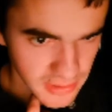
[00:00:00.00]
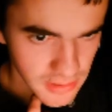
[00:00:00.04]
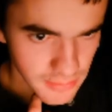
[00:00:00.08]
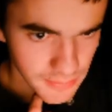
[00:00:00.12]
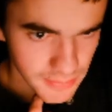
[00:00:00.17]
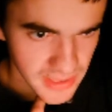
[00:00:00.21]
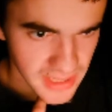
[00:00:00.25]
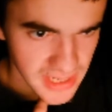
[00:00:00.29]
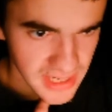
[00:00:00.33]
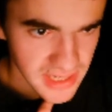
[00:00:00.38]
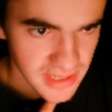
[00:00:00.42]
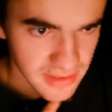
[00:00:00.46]
could
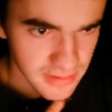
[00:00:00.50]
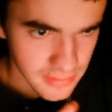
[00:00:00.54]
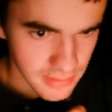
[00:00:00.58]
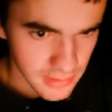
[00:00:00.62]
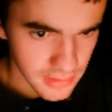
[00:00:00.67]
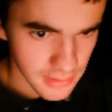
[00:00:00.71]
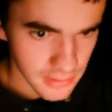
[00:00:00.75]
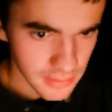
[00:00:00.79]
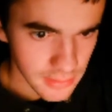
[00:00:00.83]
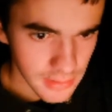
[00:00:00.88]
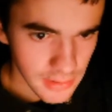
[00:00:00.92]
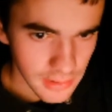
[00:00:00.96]
be
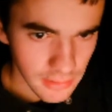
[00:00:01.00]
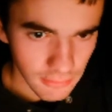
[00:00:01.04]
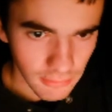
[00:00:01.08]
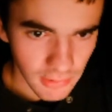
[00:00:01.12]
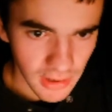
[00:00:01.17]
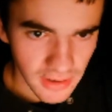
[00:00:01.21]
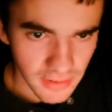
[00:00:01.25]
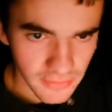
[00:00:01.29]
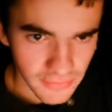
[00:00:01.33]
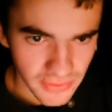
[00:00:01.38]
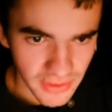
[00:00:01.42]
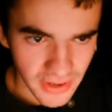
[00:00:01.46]
either
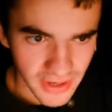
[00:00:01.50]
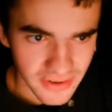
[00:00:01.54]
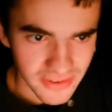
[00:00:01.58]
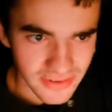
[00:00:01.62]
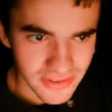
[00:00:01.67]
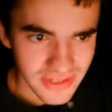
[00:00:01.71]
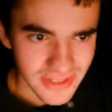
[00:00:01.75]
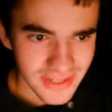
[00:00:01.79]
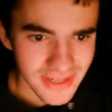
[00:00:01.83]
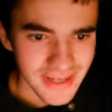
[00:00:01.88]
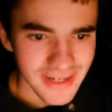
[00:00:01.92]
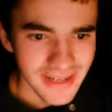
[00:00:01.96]
one of
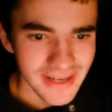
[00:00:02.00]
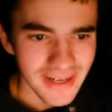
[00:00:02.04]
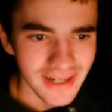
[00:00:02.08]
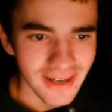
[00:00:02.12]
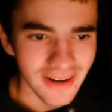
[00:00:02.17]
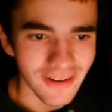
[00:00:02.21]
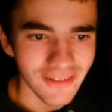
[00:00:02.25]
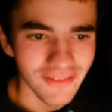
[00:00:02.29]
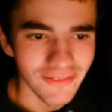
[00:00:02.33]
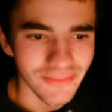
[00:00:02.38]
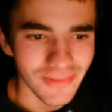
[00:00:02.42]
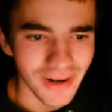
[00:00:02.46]
those.
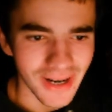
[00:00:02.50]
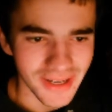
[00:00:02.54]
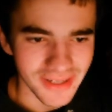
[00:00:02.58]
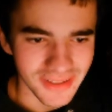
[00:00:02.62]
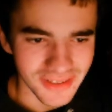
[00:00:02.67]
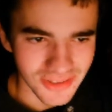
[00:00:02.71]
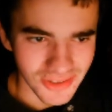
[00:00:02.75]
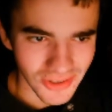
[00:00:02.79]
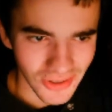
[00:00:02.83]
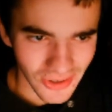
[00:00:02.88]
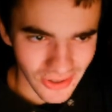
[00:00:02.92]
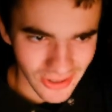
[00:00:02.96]
Oh my
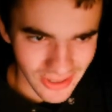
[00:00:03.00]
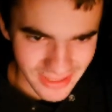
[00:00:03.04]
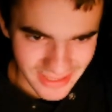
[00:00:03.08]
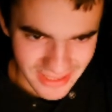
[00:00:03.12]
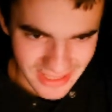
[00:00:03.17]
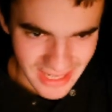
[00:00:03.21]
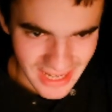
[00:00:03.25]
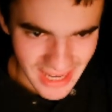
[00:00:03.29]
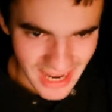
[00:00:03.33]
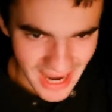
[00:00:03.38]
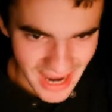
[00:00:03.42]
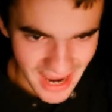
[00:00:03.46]
god,
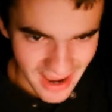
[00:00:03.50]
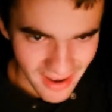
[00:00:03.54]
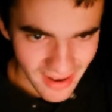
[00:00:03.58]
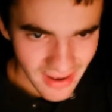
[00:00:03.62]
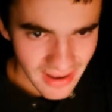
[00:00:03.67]
yeah.